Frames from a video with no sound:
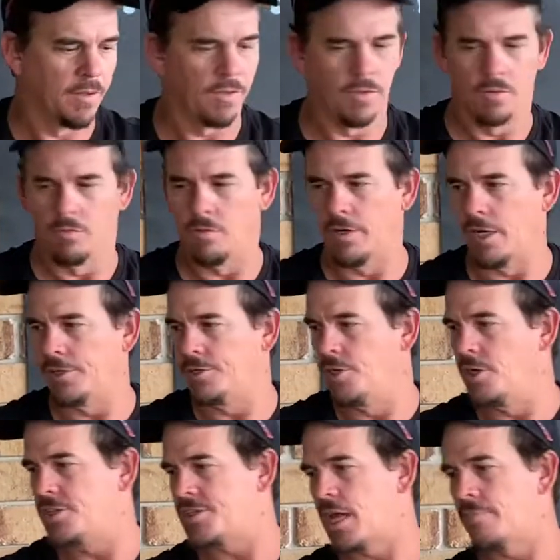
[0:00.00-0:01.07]
when I
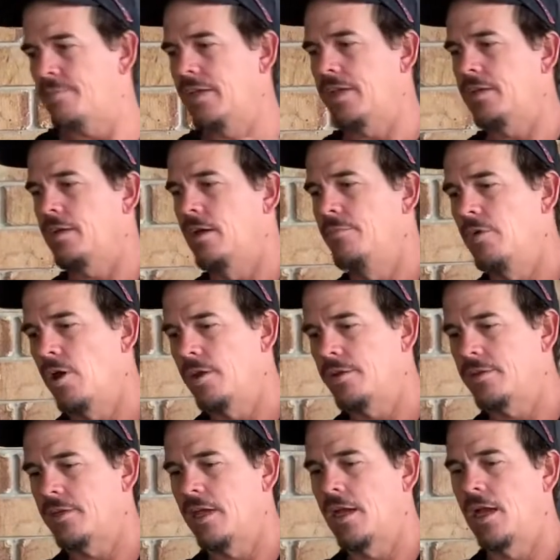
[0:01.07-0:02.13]
do something, I might
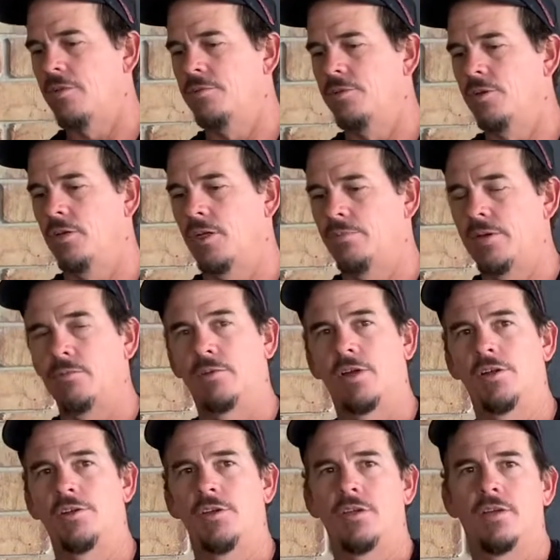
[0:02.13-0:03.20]
do a little bit when I
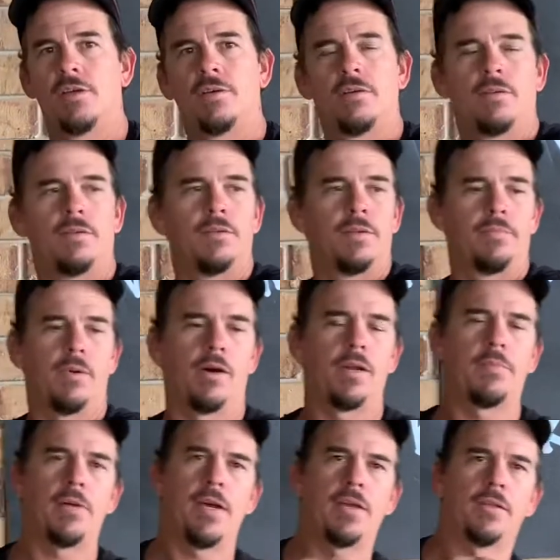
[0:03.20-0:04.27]
do the body
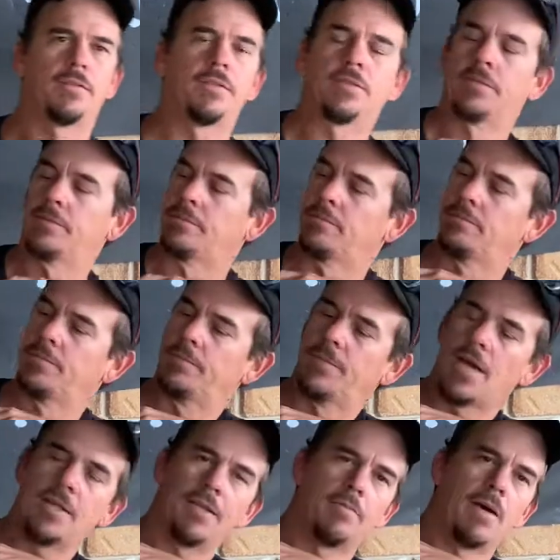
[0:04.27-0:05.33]
panels,
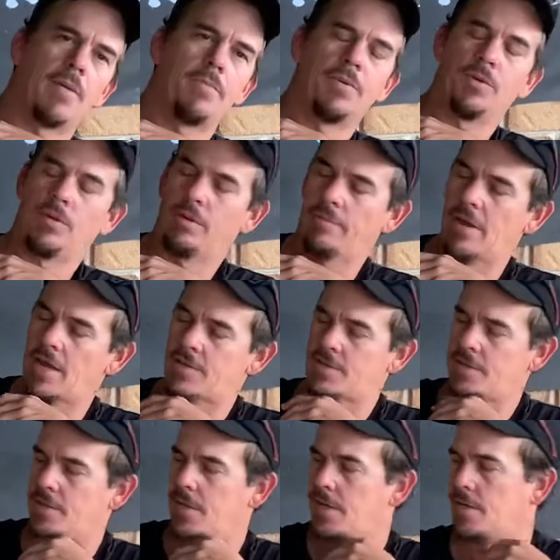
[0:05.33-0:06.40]
paint them up and all the rest,
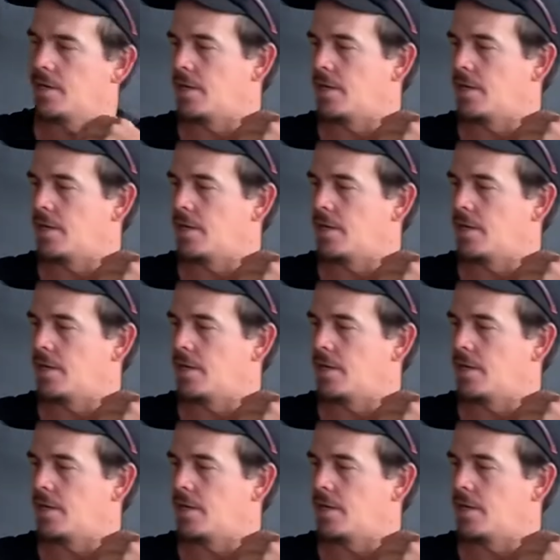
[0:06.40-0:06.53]
and then